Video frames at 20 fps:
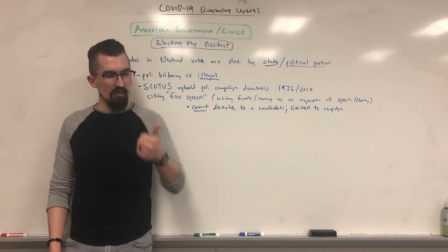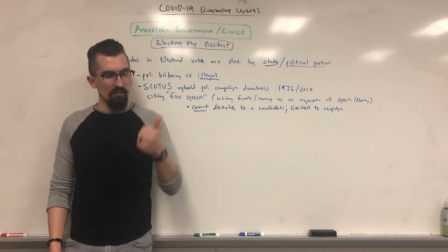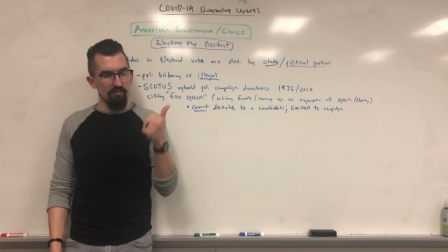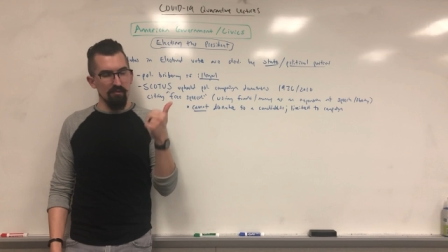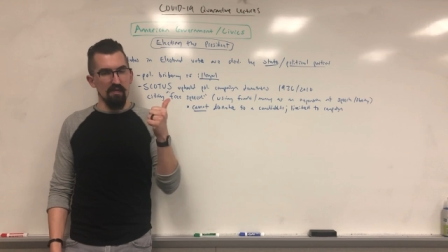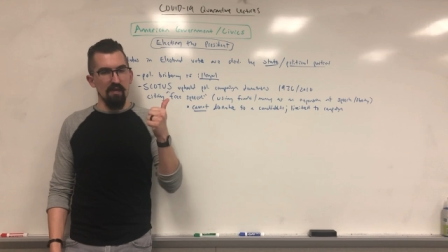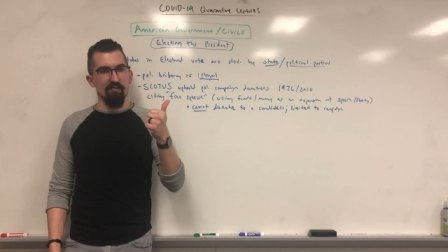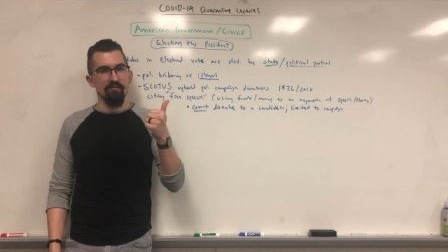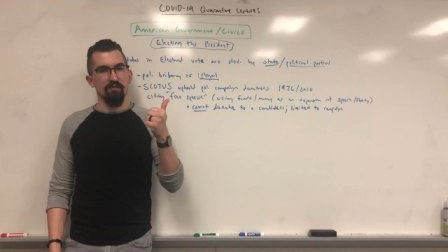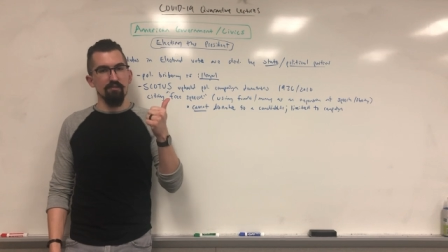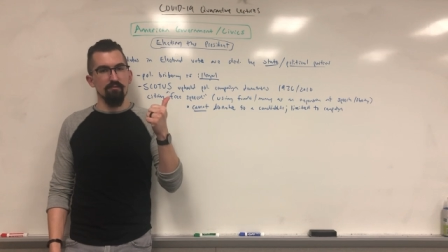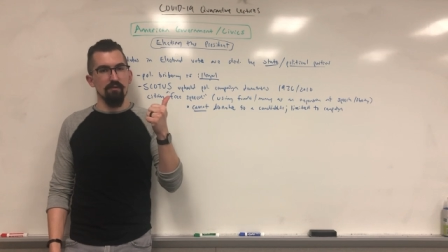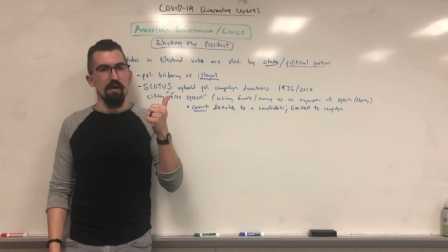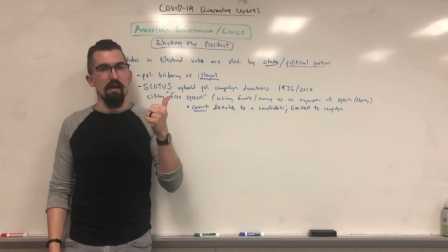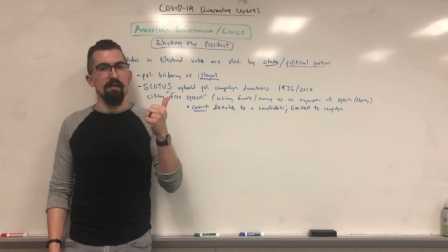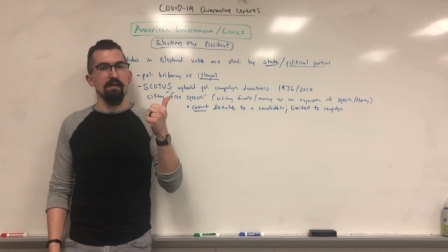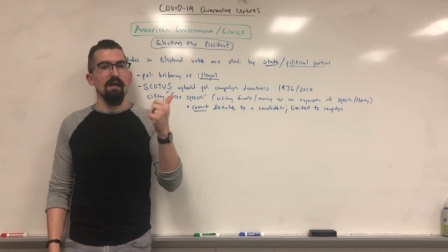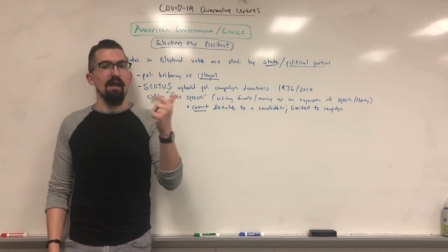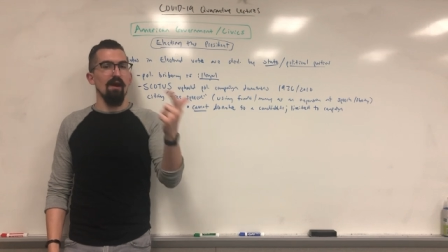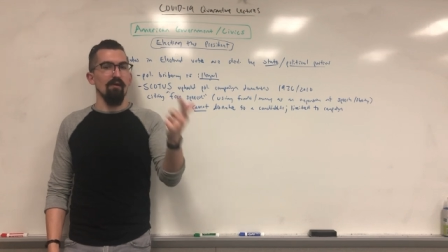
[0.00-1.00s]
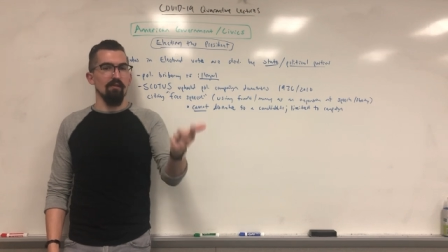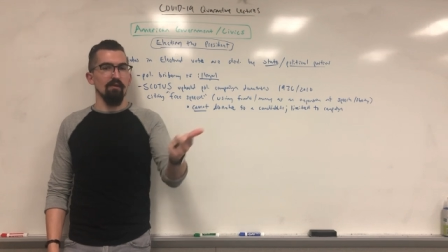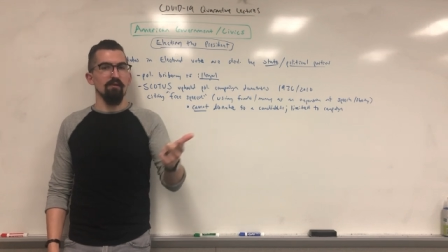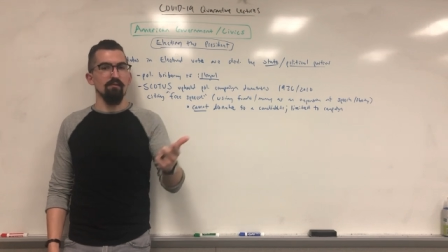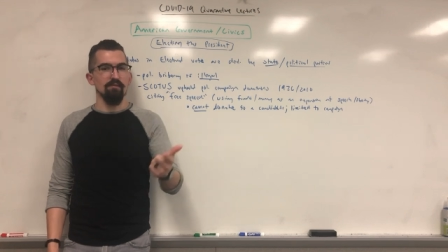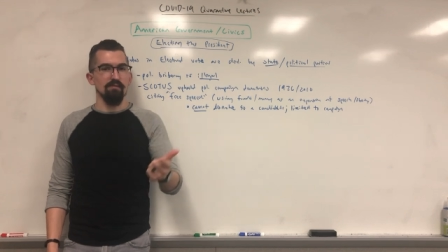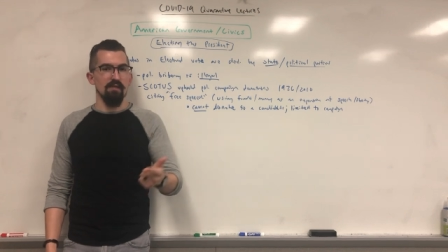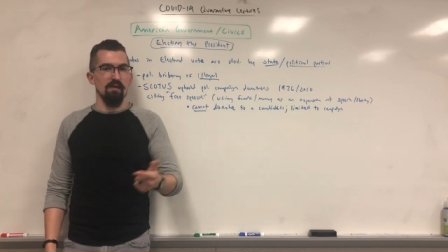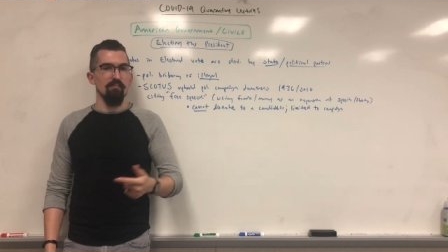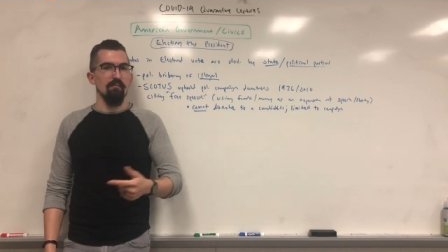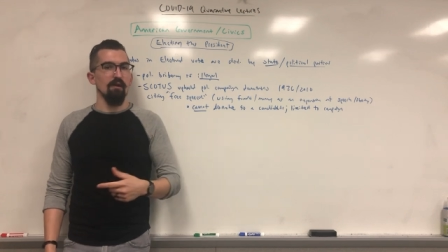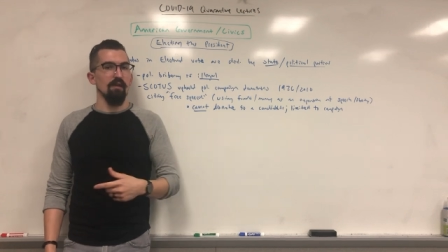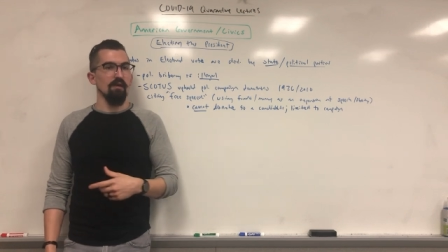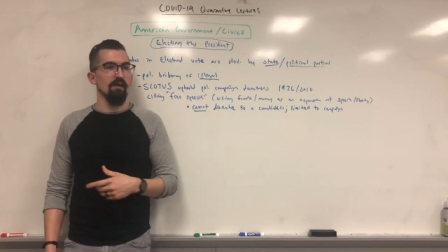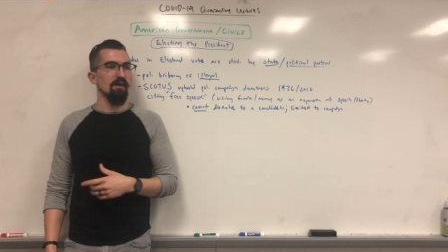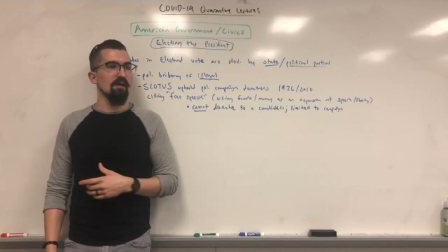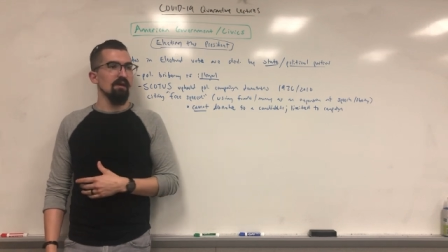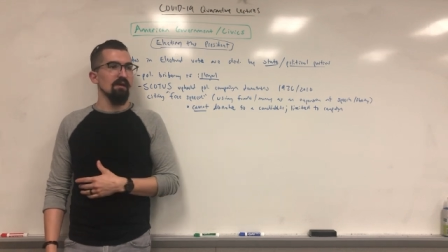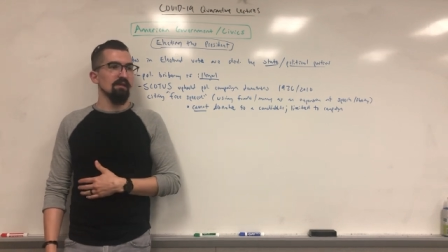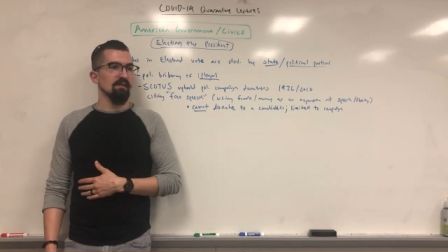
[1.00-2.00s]
but they have to track how they use that money,
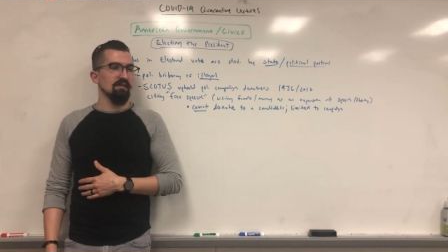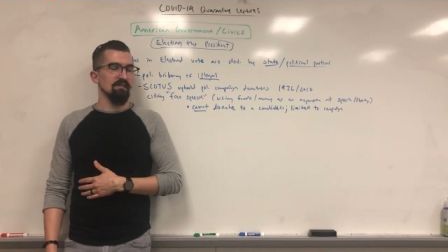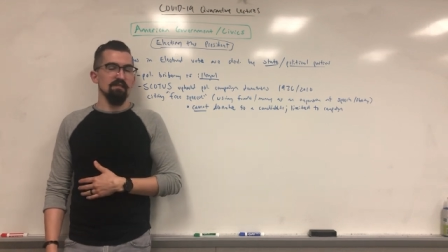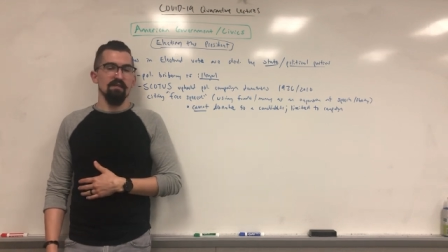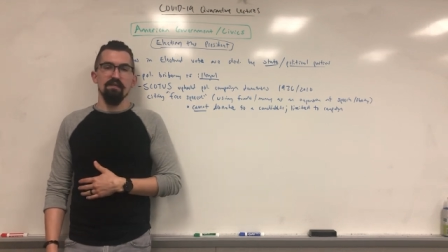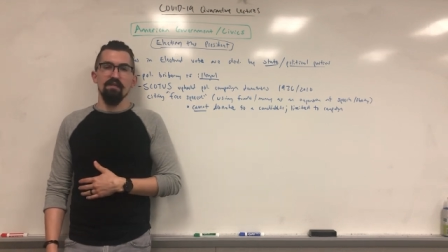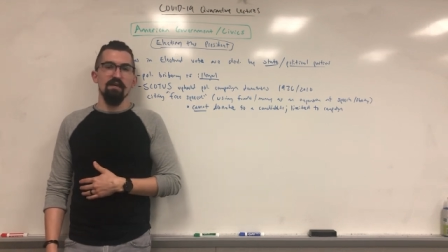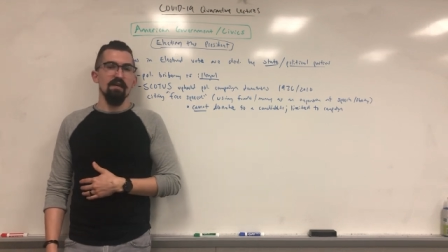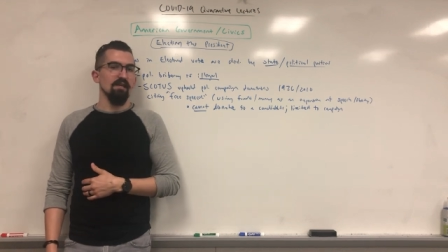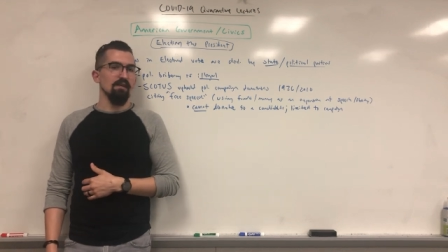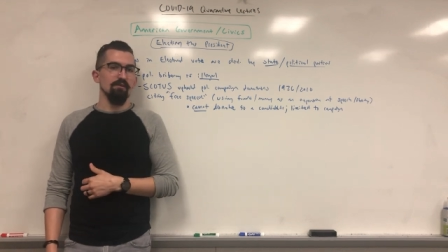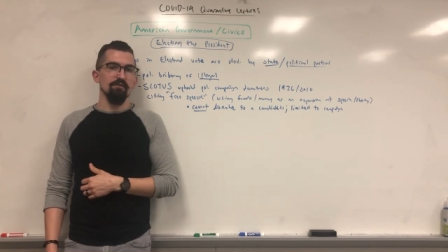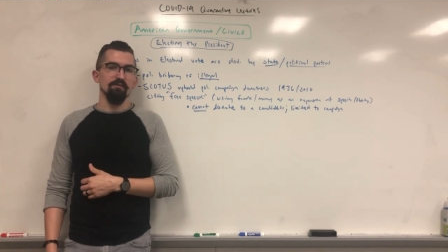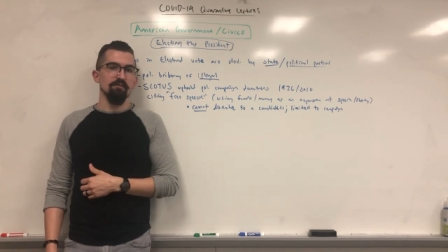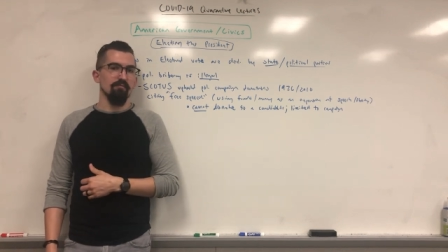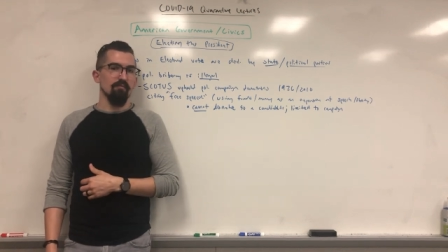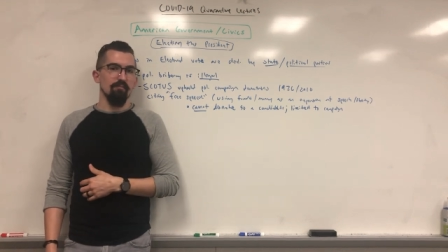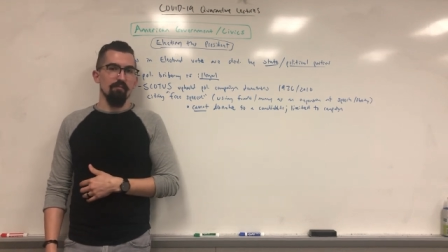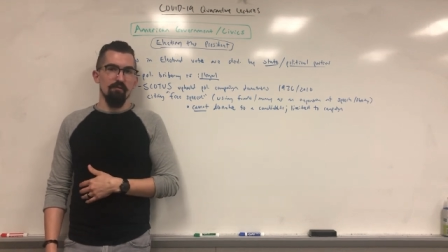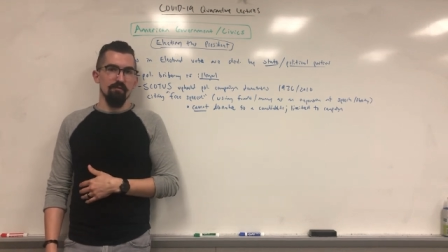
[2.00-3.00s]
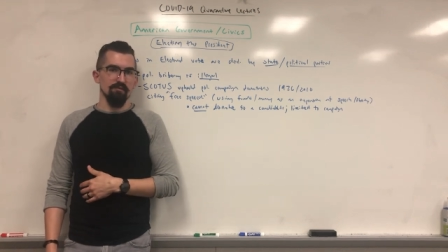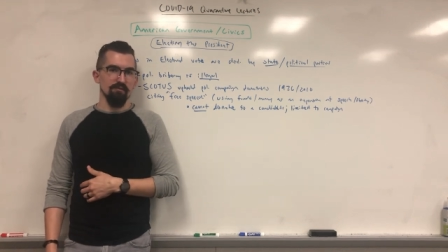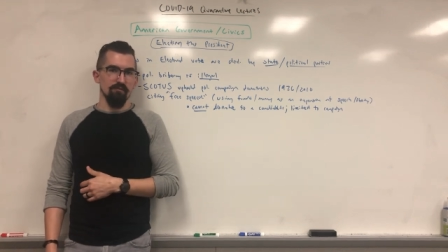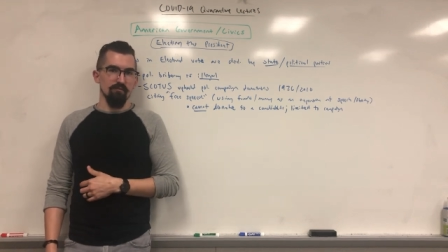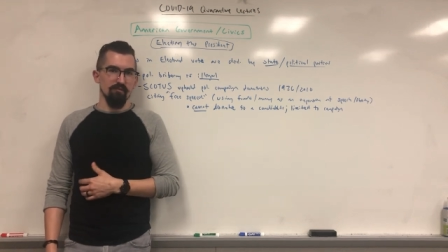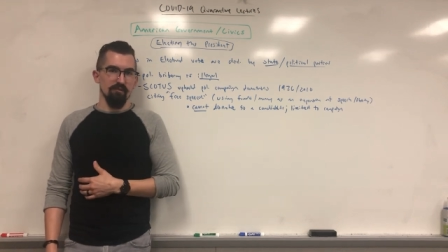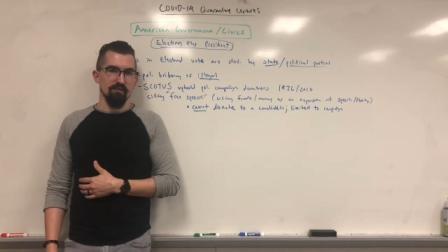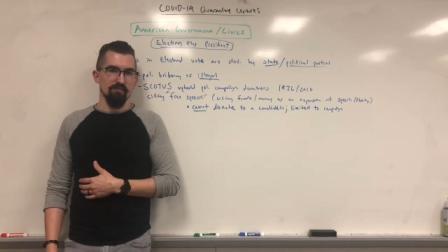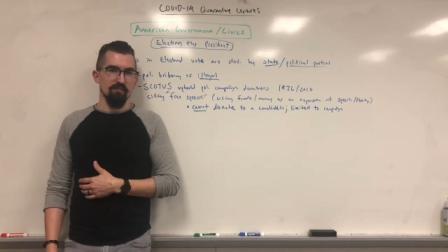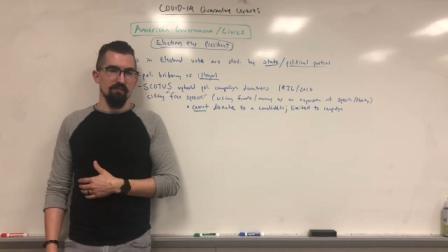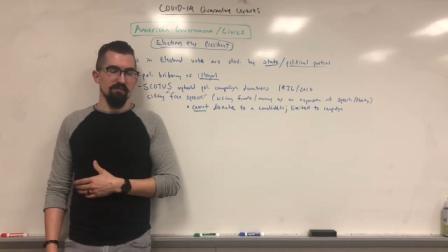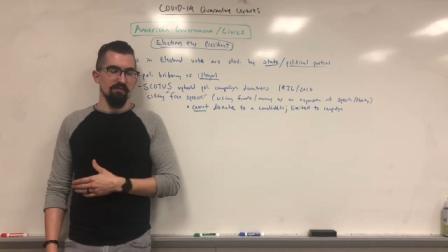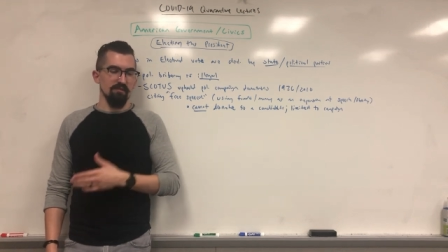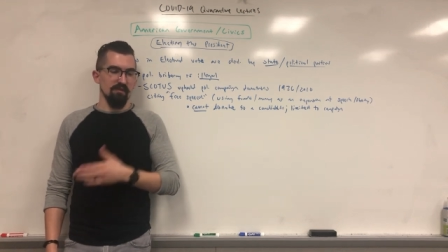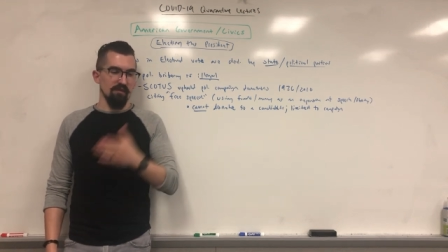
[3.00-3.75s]
because they can't use it for personal expenses.